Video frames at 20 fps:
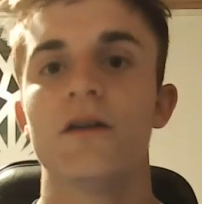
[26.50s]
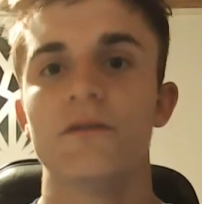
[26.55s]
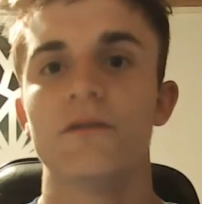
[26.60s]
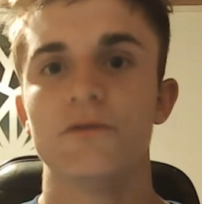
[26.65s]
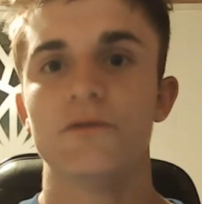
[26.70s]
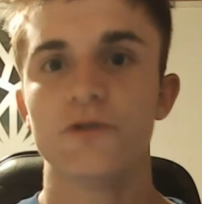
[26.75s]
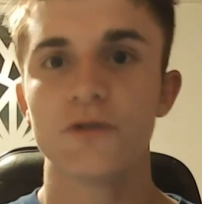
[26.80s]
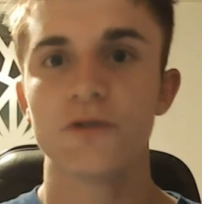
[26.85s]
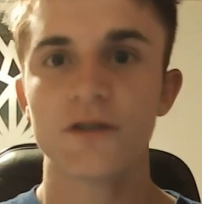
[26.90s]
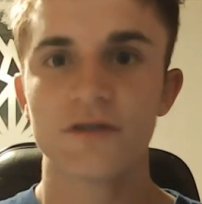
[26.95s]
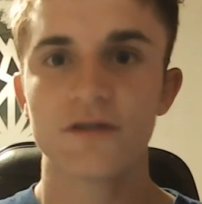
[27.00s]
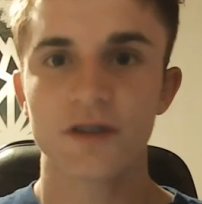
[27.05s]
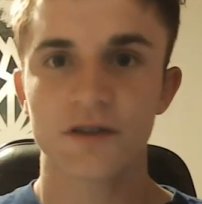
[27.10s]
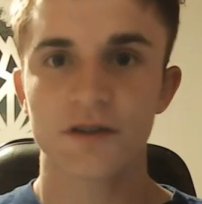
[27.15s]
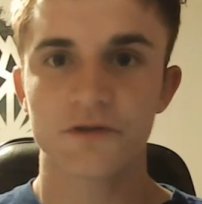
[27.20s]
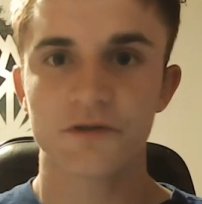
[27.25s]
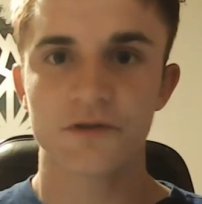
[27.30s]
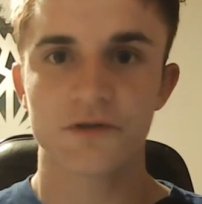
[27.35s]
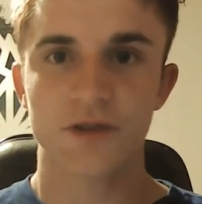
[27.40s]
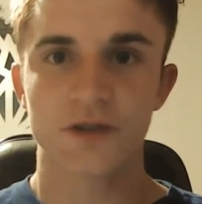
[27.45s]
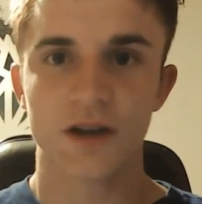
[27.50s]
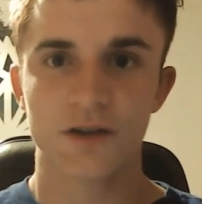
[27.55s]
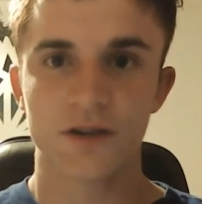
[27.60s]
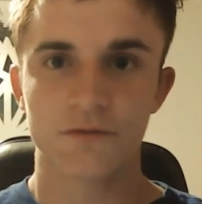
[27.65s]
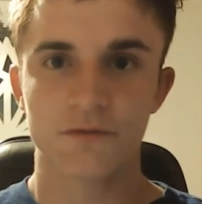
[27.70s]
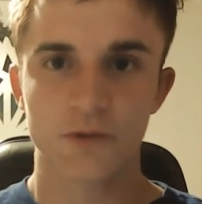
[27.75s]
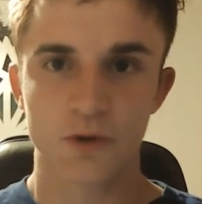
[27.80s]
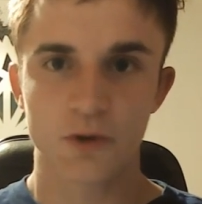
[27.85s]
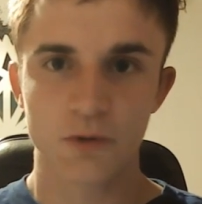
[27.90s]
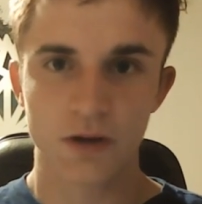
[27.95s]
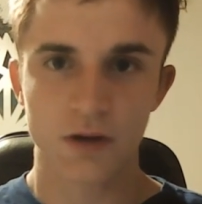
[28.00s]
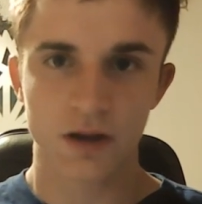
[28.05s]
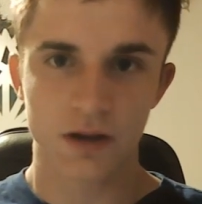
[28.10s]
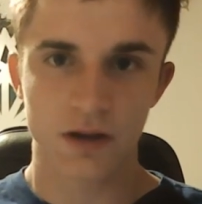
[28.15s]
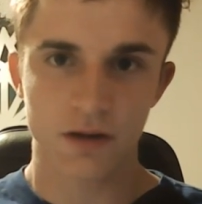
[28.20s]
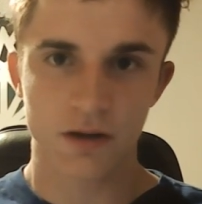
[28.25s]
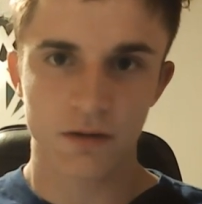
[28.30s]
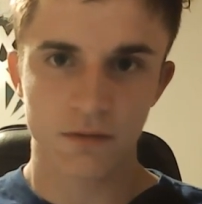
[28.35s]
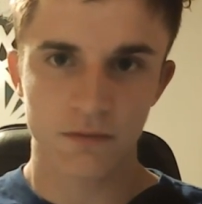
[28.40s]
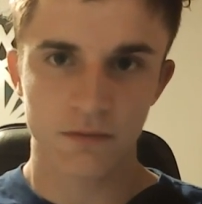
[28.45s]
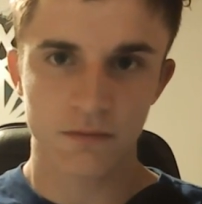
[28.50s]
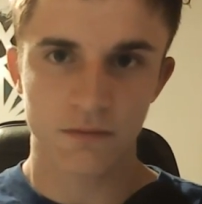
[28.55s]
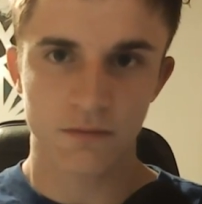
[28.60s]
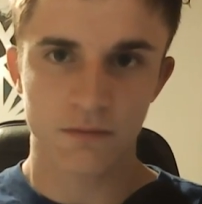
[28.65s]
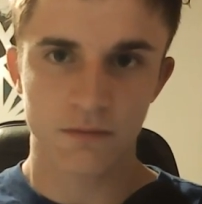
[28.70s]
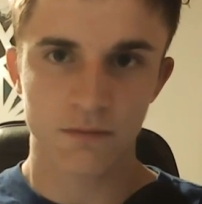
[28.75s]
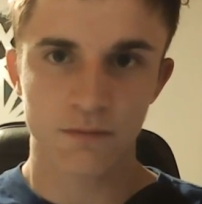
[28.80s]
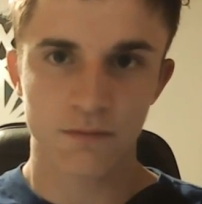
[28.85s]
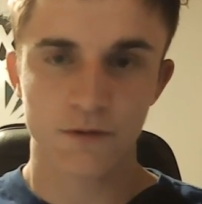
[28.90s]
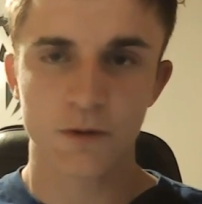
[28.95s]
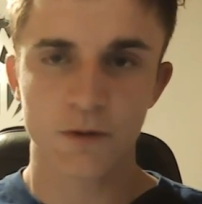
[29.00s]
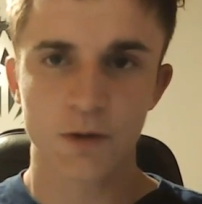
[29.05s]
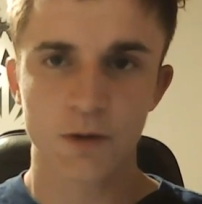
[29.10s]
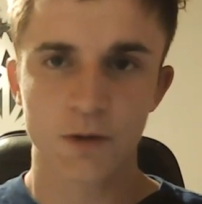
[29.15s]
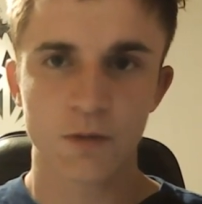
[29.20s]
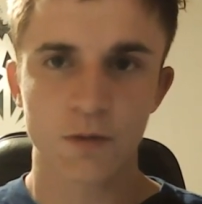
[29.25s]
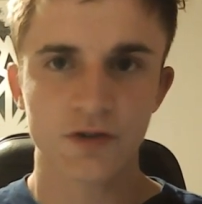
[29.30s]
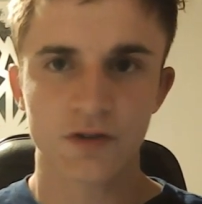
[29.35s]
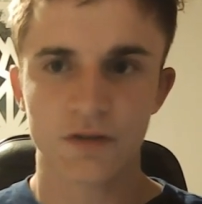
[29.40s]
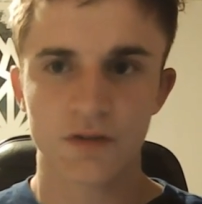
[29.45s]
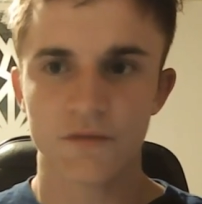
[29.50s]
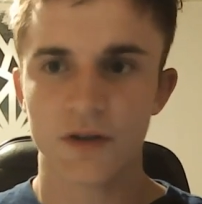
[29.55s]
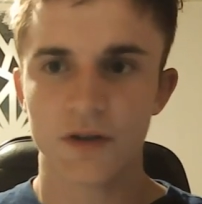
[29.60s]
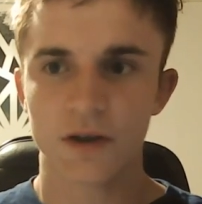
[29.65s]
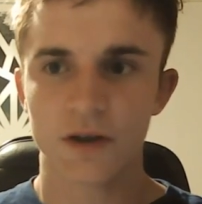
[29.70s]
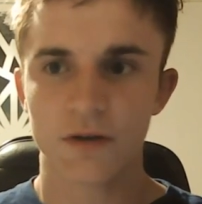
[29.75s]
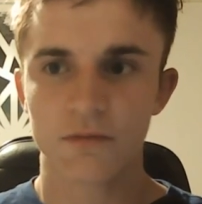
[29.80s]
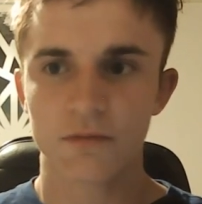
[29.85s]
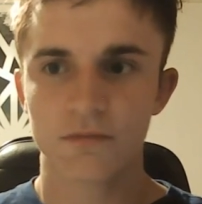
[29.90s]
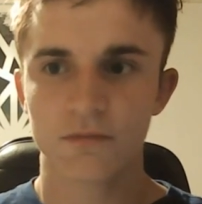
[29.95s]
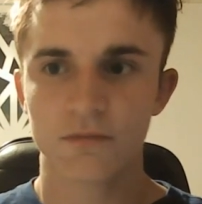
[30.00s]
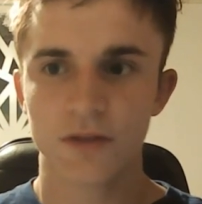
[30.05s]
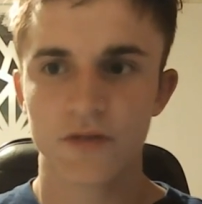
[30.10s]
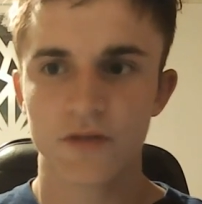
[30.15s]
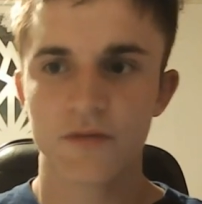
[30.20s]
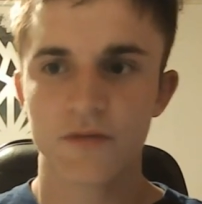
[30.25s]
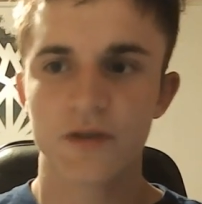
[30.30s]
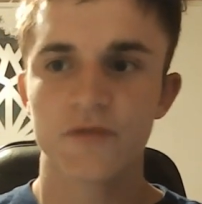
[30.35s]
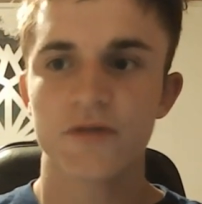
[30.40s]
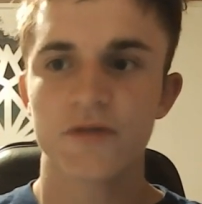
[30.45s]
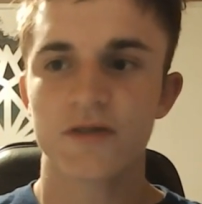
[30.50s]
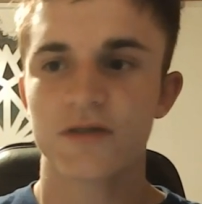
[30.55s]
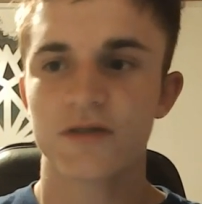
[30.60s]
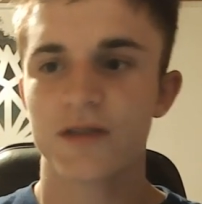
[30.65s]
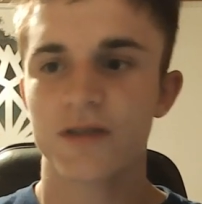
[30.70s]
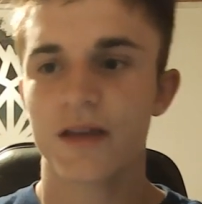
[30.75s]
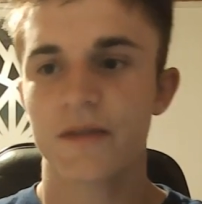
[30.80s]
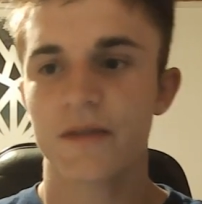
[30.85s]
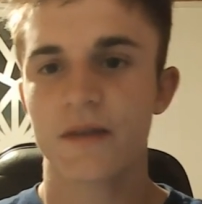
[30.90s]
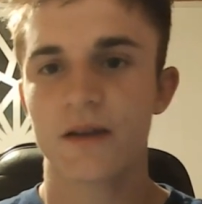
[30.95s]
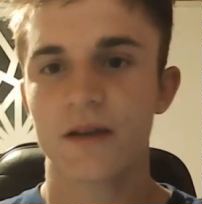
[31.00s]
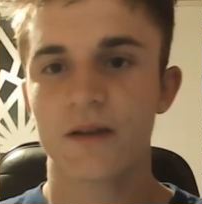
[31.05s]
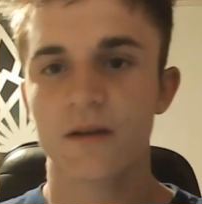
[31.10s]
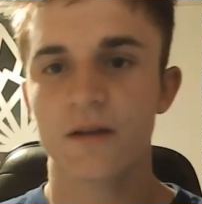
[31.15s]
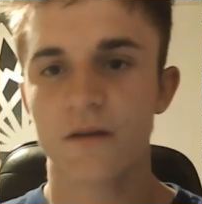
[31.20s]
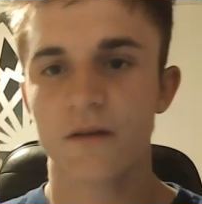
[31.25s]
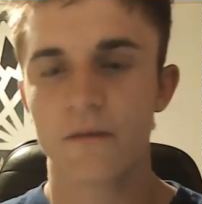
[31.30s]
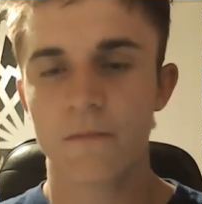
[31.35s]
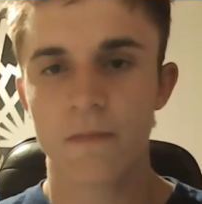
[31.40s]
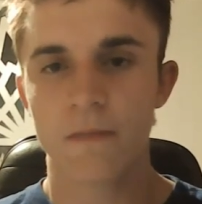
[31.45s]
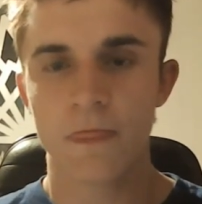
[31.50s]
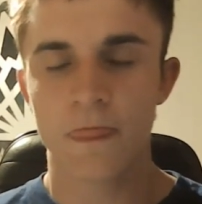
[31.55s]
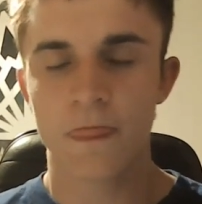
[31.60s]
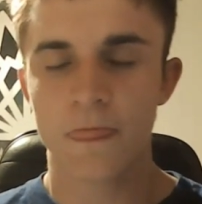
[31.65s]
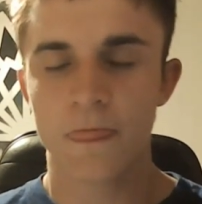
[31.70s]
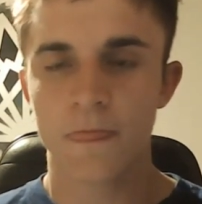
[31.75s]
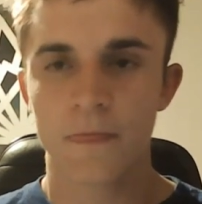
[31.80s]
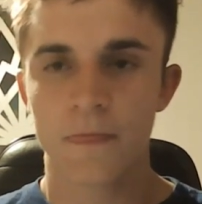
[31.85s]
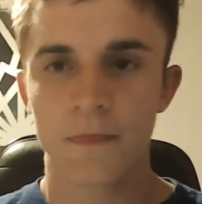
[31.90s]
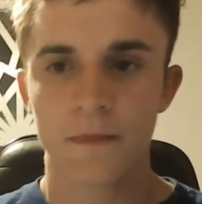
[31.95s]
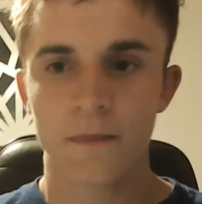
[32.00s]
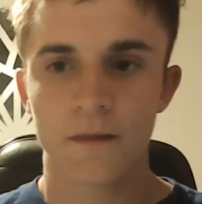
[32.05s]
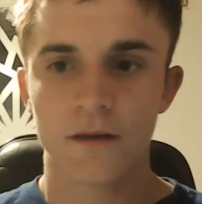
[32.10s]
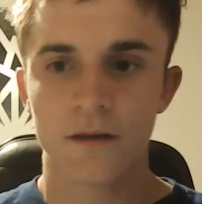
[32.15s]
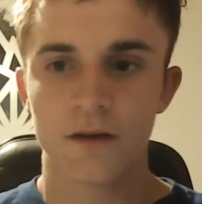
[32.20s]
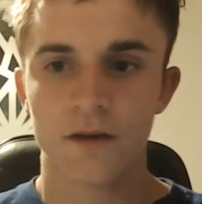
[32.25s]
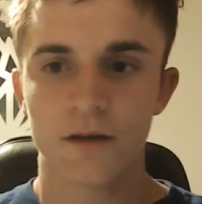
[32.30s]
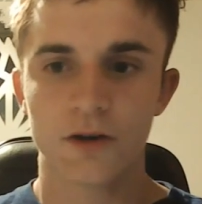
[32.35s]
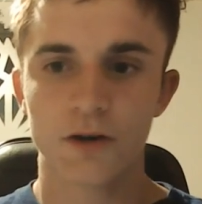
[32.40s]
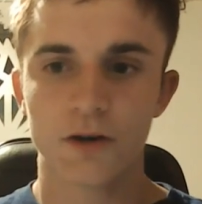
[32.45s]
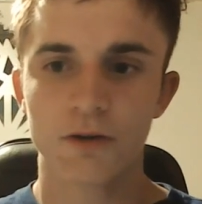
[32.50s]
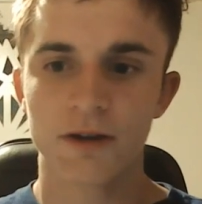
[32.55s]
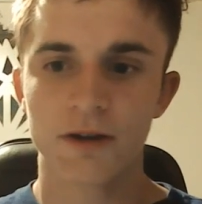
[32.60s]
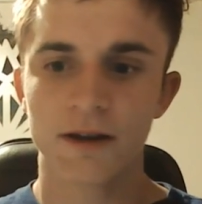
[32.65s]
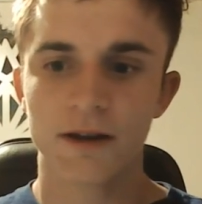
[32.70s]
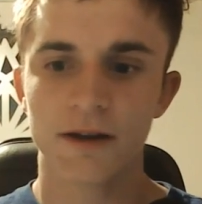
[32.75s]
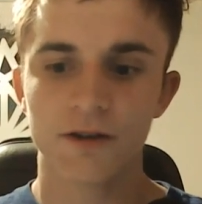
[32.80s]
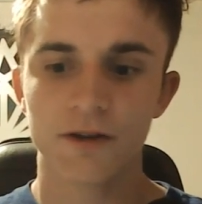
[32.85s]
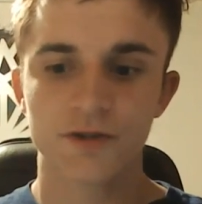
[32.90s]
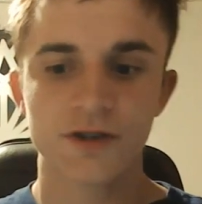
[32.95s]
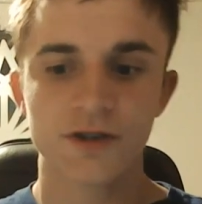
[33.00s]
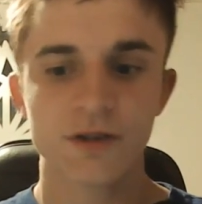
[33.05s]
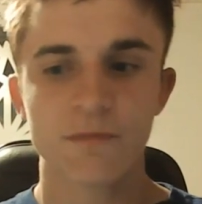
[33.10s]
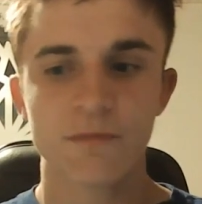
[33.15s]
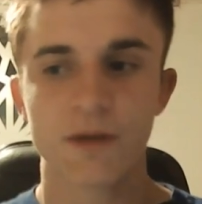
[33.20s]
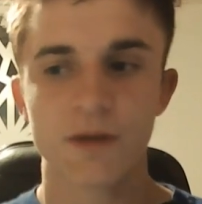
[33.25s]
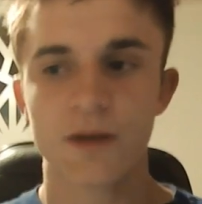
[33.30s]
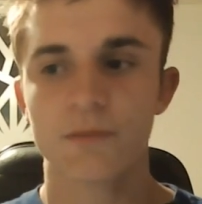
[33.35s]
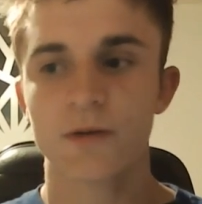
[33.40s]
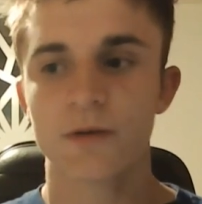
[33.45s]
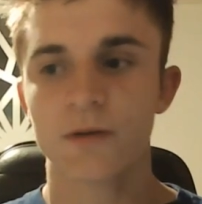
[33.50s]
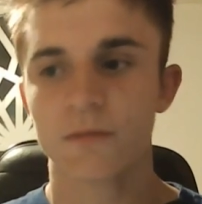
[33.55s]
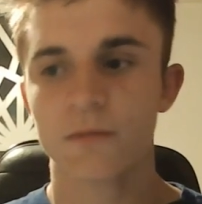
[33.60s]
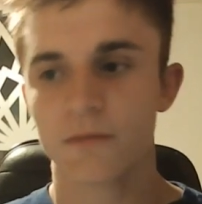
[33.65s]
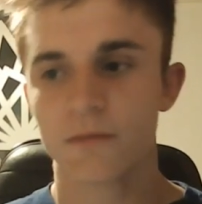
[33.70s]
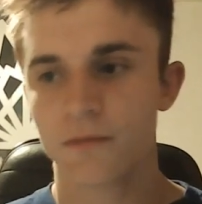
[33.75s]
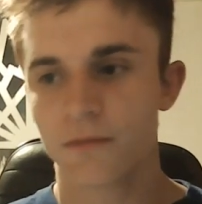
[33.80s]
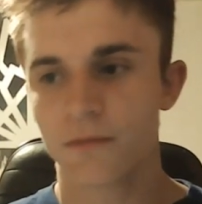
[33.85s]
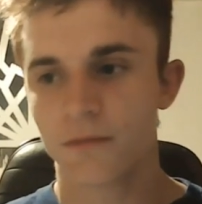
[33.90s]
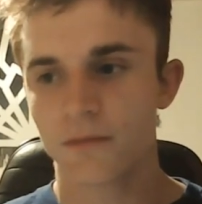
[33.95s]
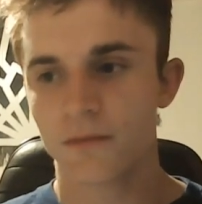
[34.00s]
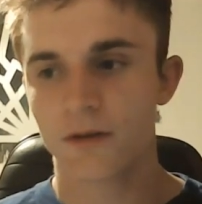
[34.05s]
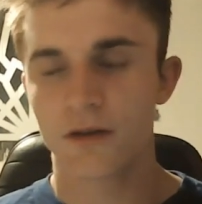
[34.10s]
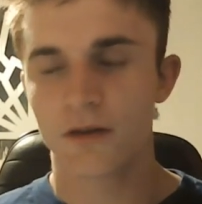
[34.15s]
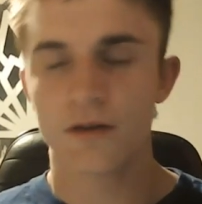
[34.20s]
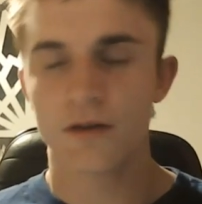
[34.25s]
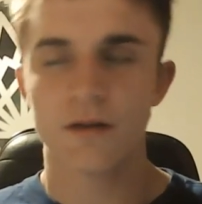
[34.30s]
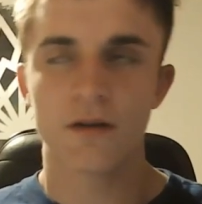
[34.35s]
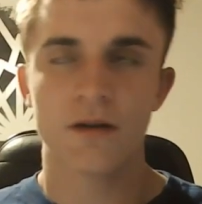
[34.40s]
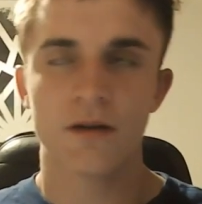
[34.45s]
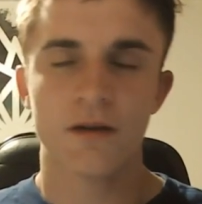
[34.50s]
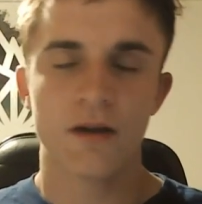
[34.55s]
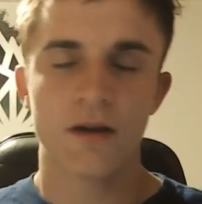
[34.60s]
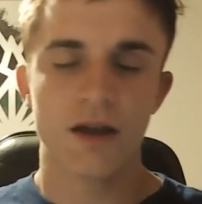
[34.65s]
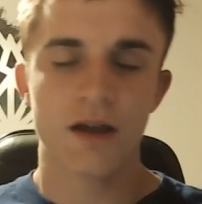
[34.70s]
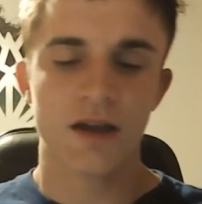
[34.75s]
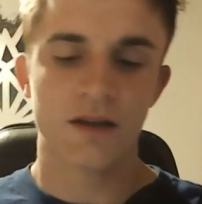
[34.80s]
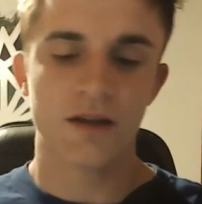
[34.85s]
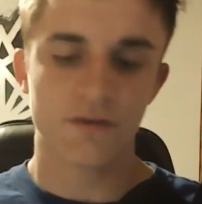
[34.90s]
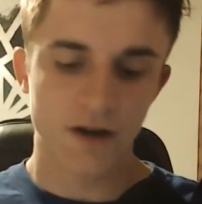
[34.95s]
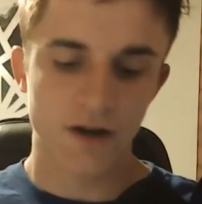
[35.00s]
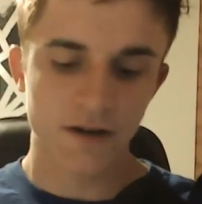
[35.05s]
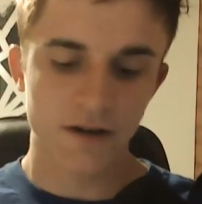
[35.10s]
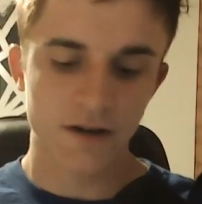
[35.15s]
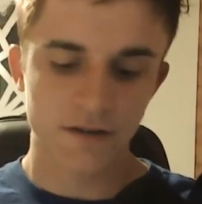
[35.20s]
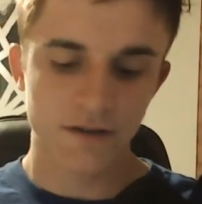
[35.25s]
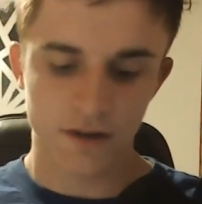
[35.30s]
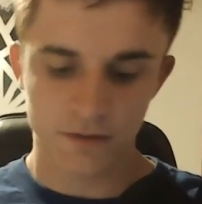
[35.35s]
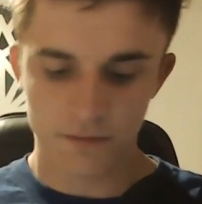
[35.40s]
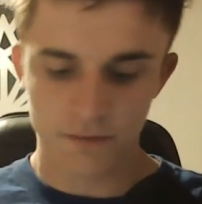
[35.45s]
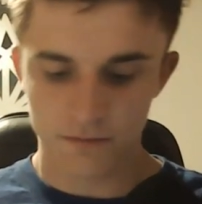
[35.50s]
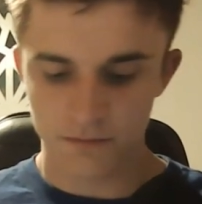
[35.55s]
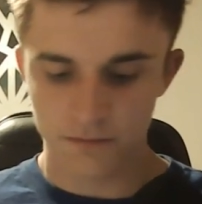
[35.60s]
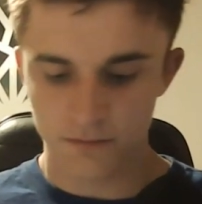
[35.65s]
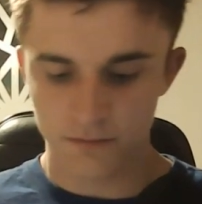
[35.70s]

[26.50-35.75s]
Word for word: Do this exercise real quick before watching the video, even if this is at the end, go get out a sheet of paper and write down